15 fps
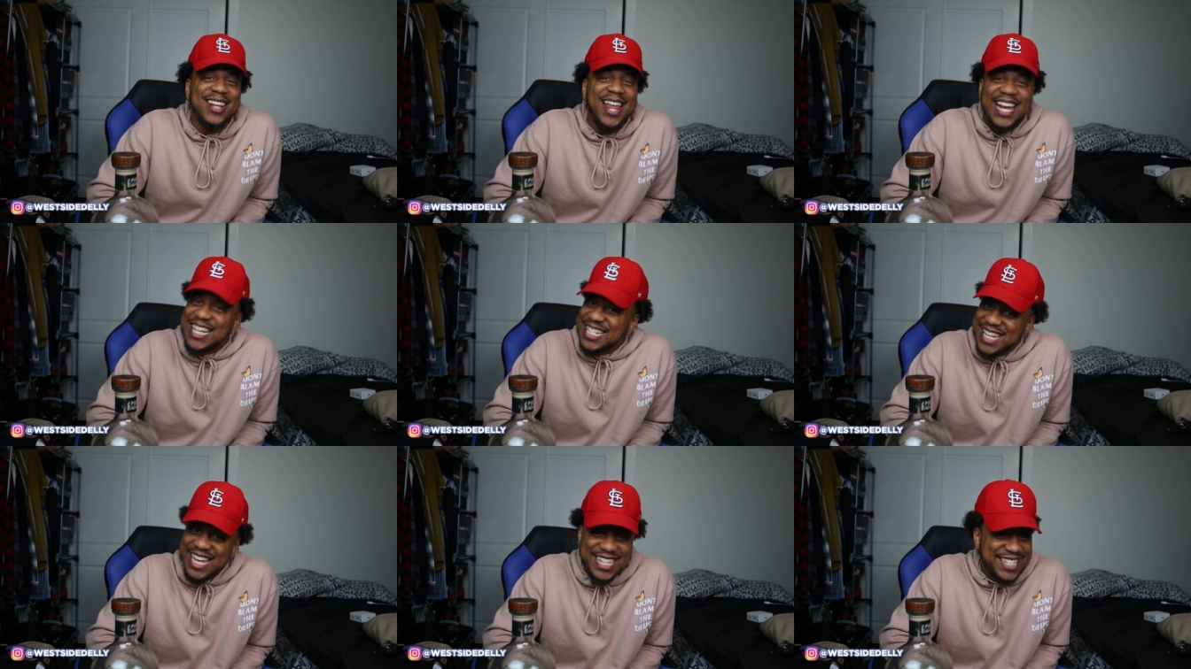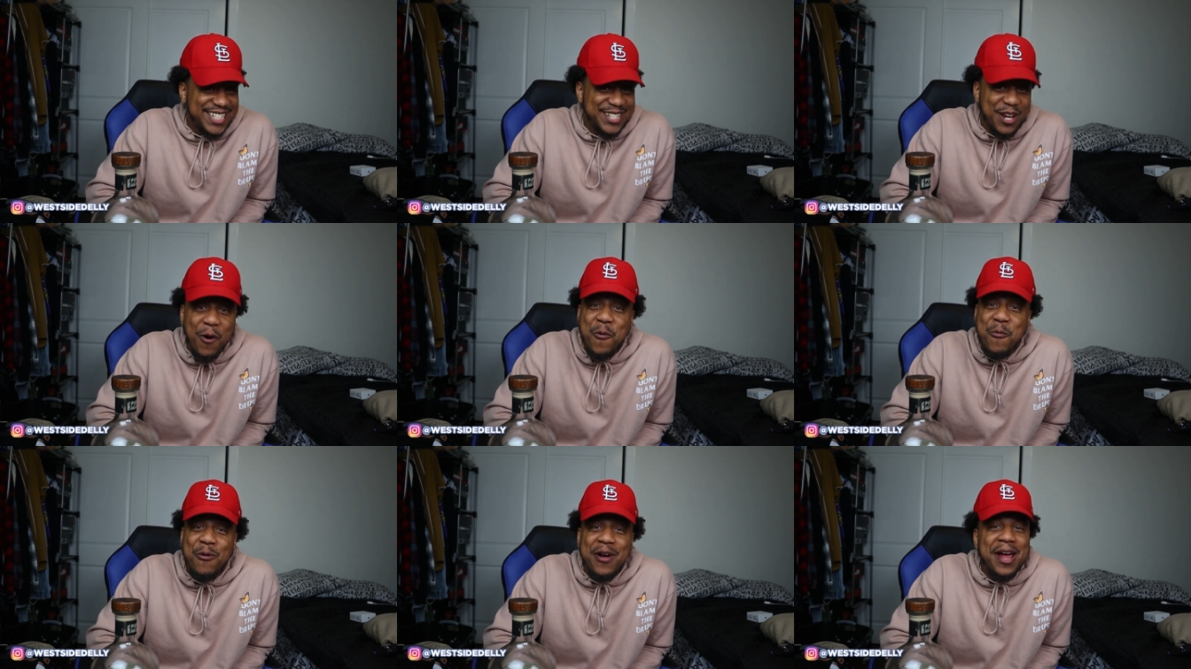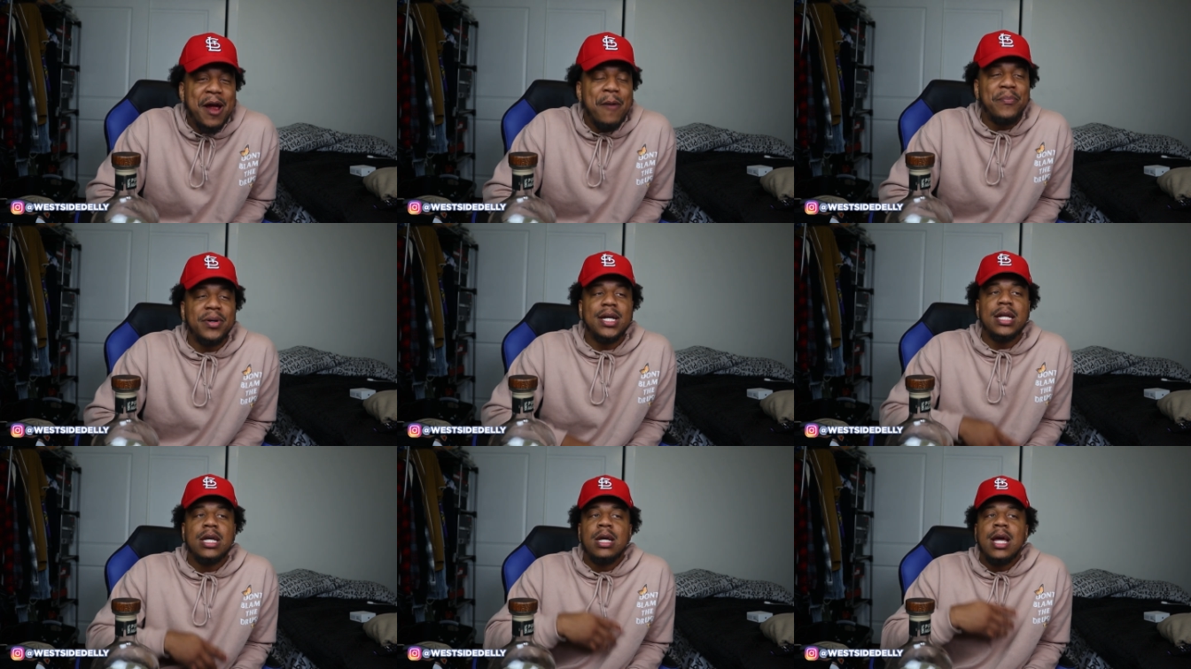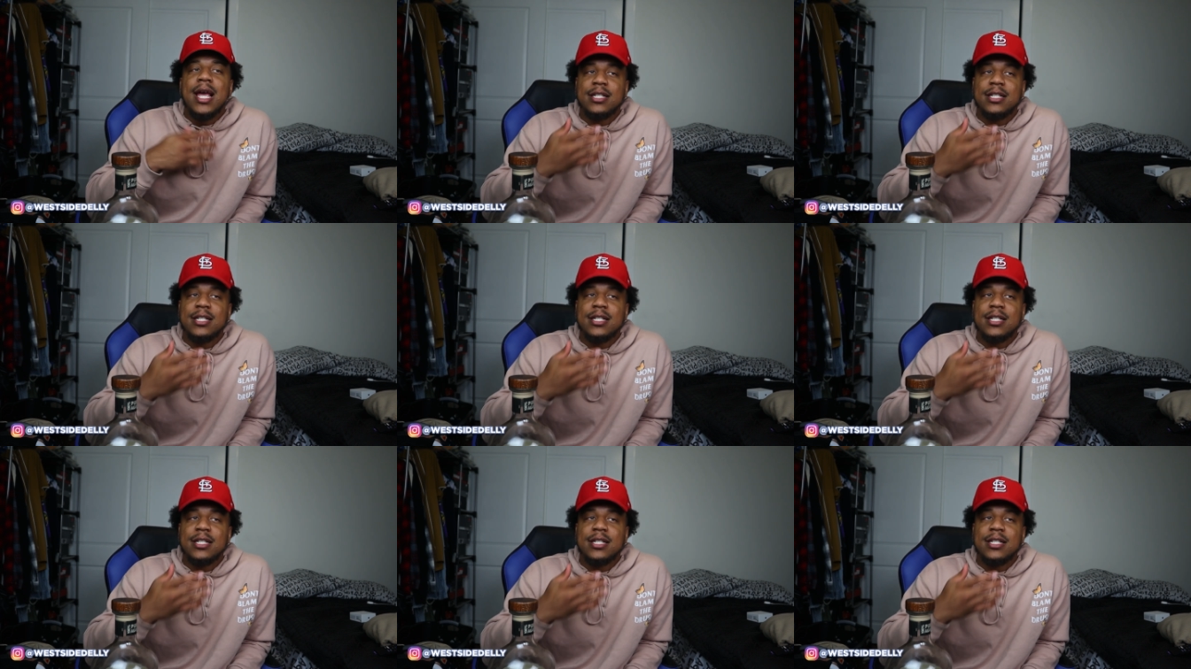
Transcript: Like, it's so rare, but